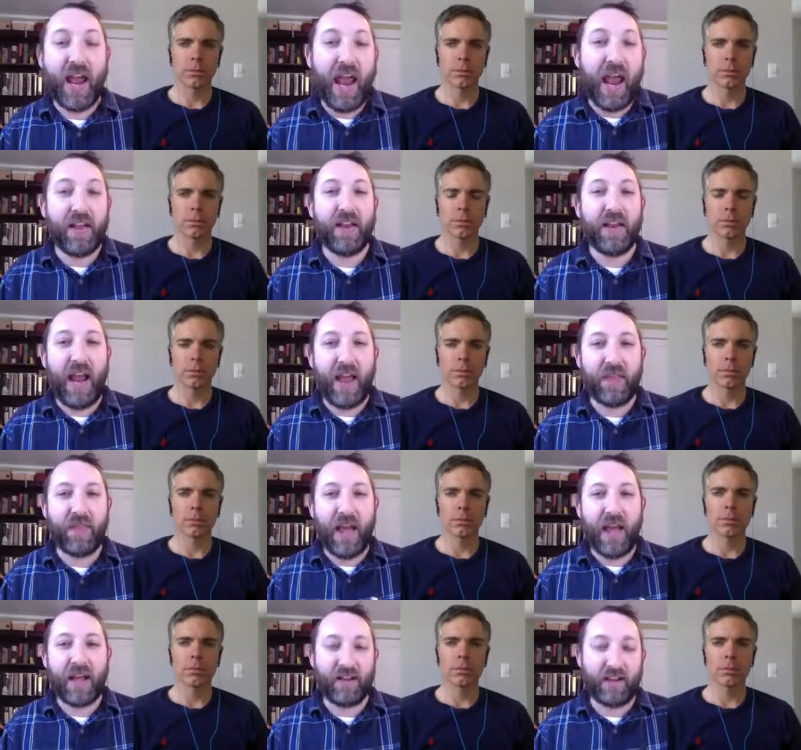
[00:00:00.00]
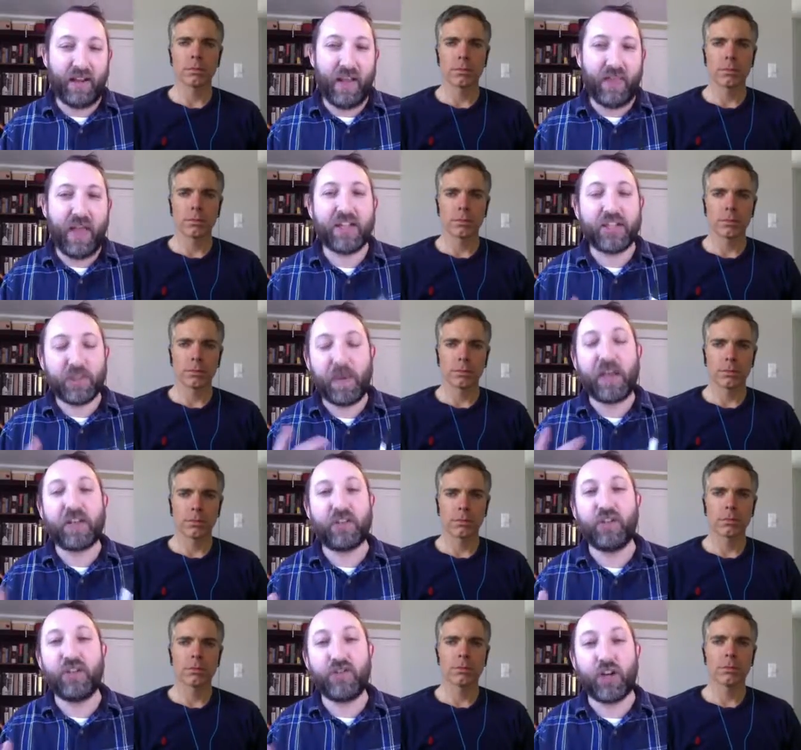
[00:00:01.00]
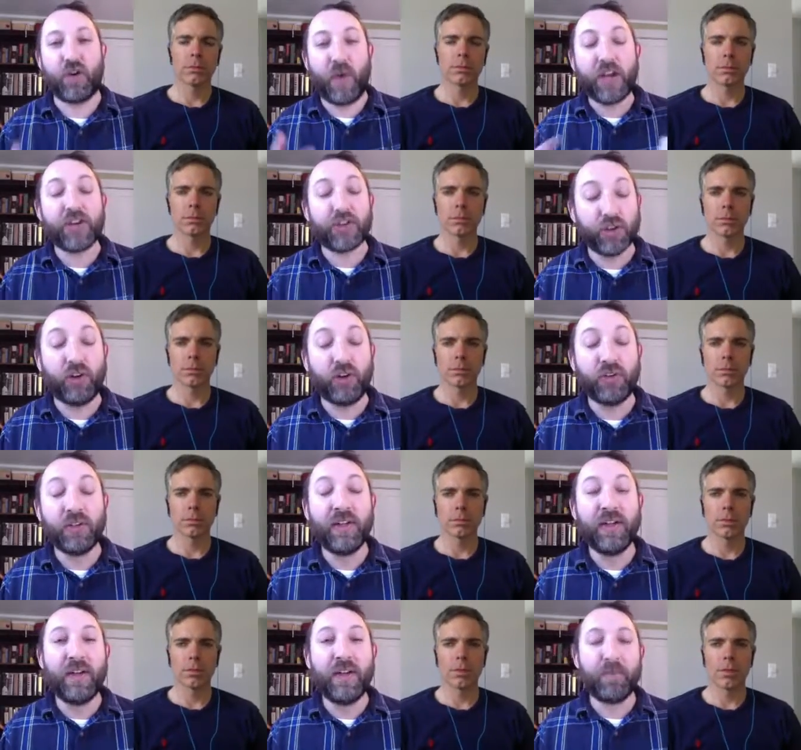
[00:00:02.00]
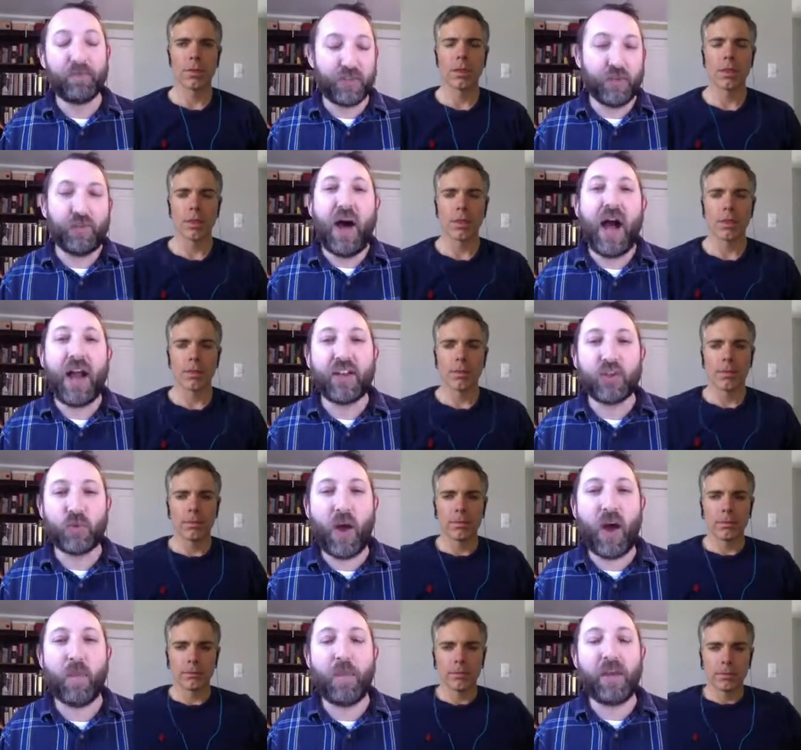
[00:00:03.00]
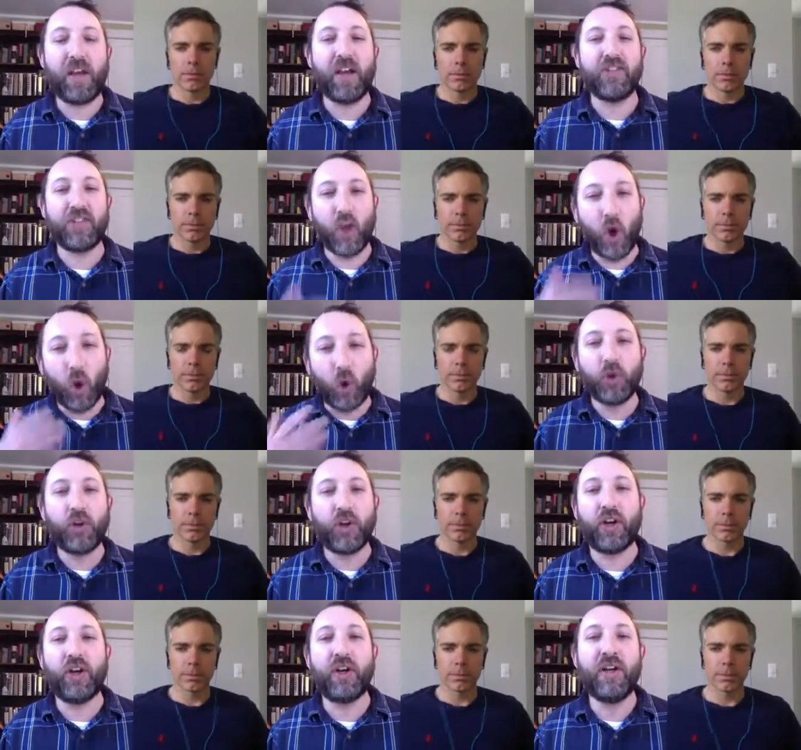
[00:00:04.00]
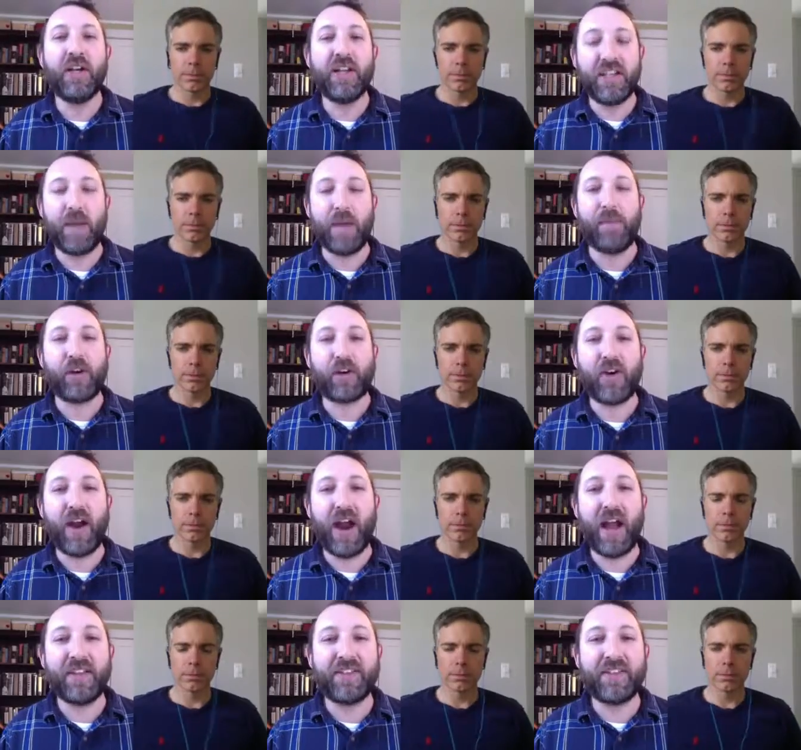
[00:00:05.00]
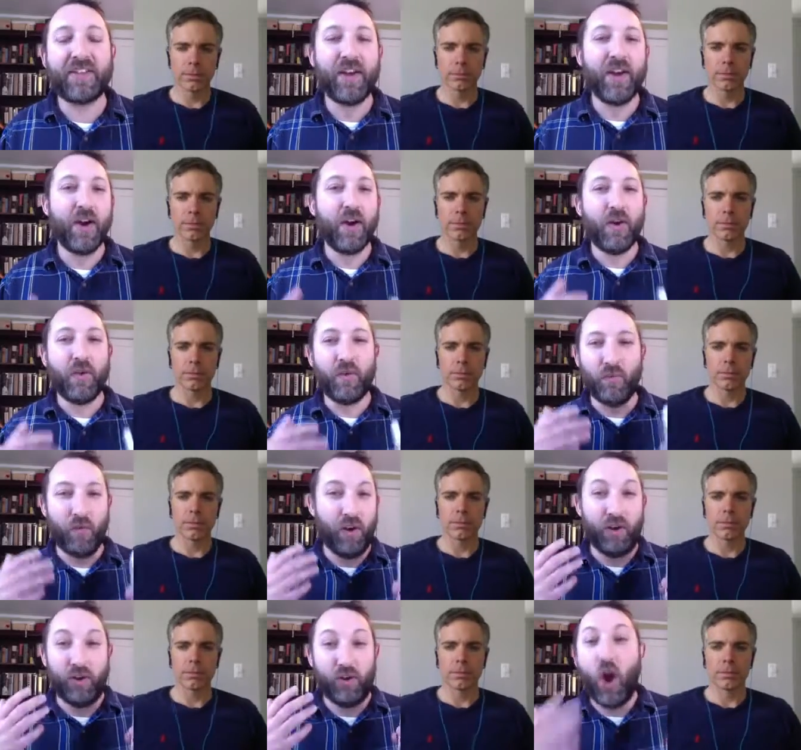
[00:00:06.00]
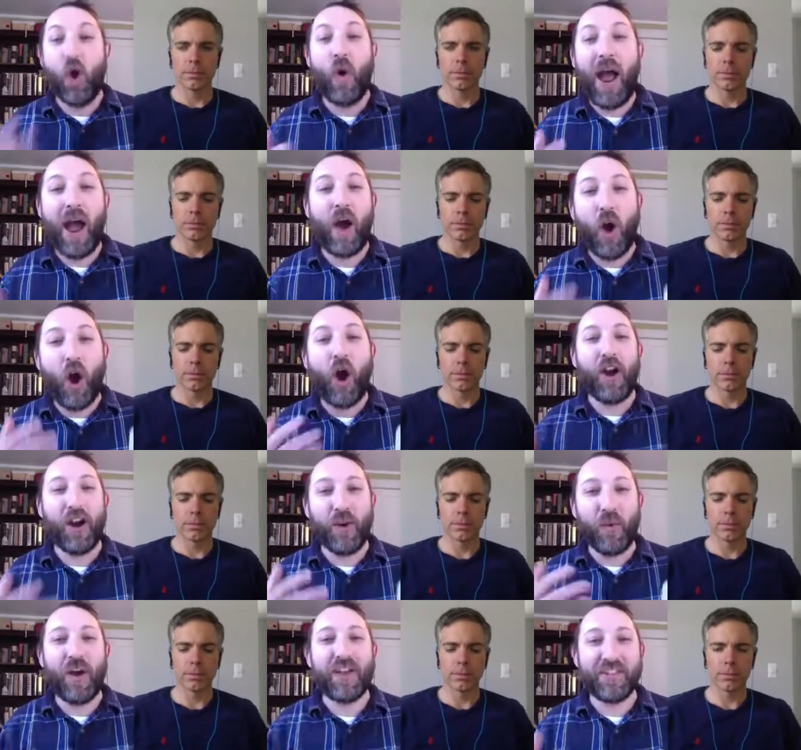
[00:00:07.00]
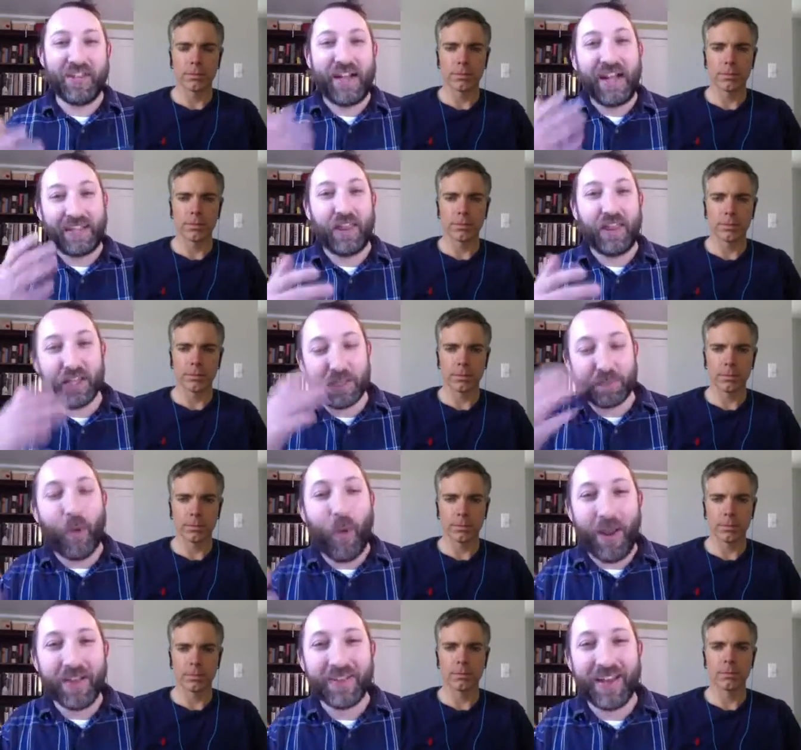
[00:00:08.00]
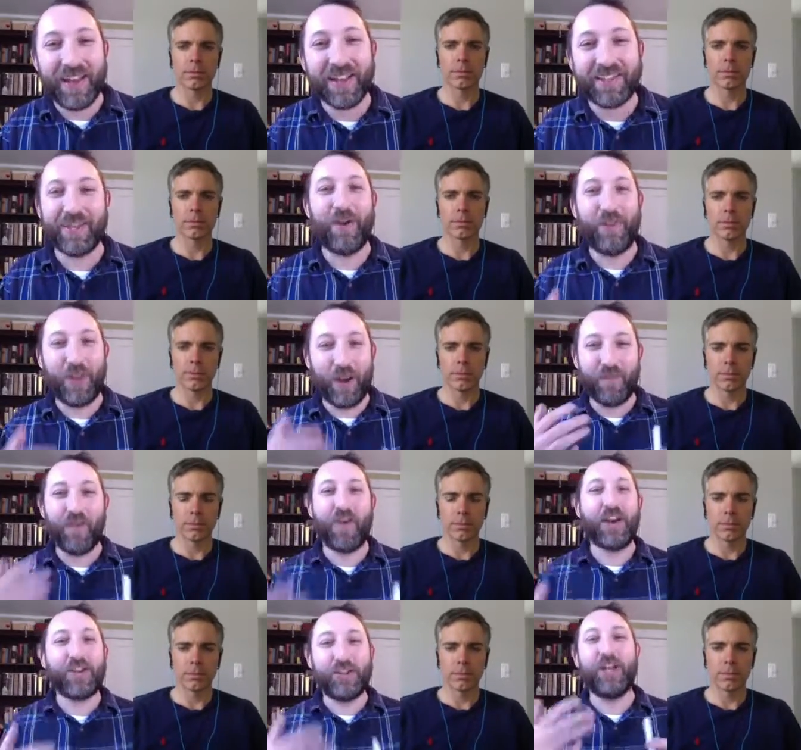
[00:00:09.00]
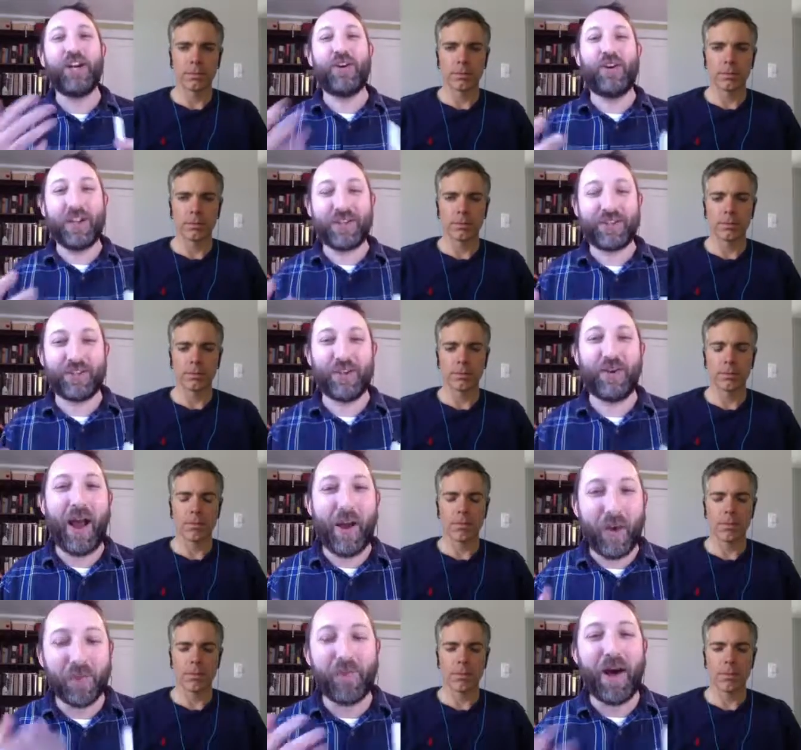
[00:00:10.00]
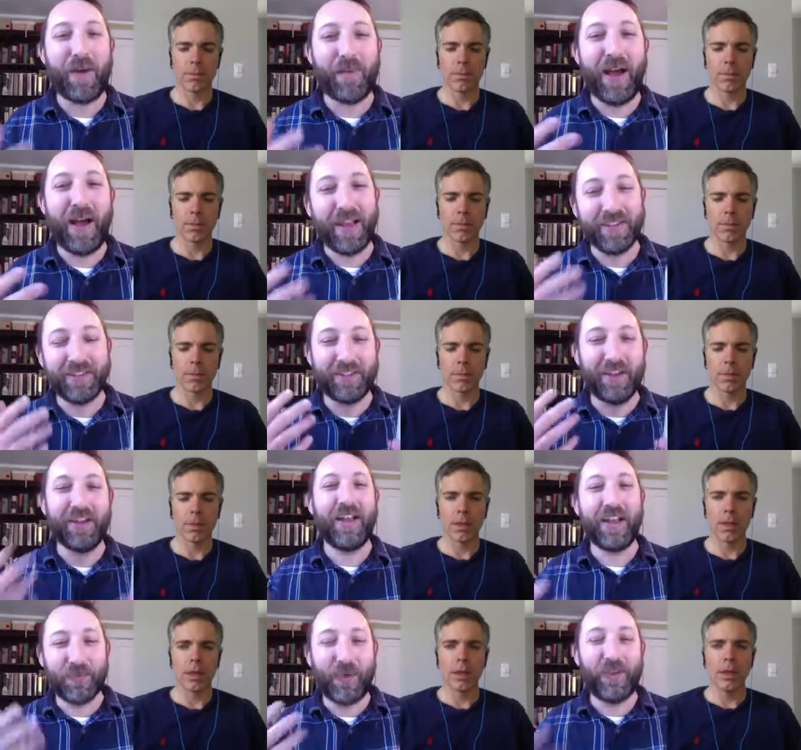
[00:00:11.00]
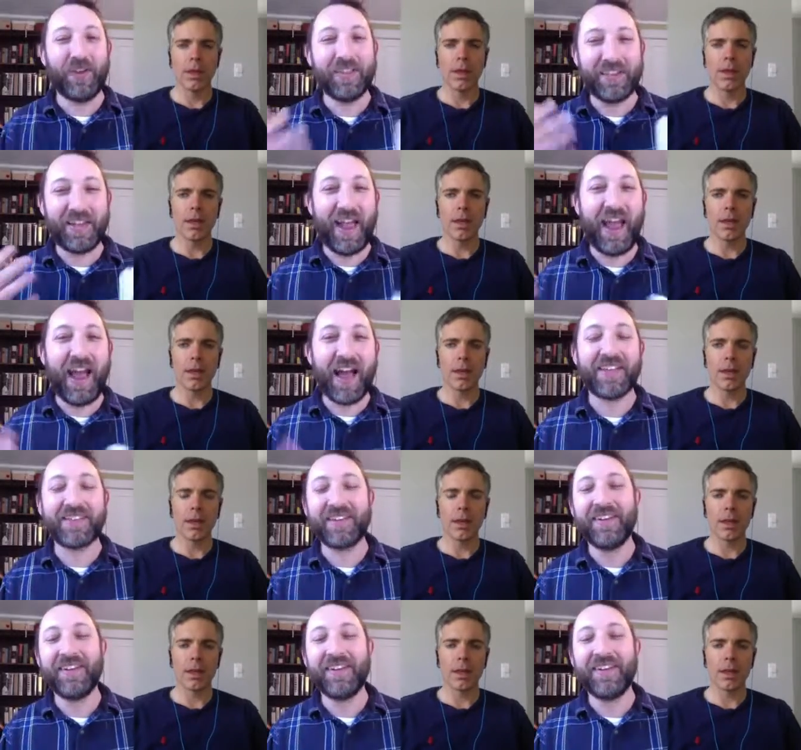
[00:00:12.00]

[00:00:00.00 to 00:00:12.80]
Speaker 1: and, and that and that speaks to the generational divide as well because the older Democrats know how hard it was to get to this point. And so they're very generous to how Obama has done as well as he has.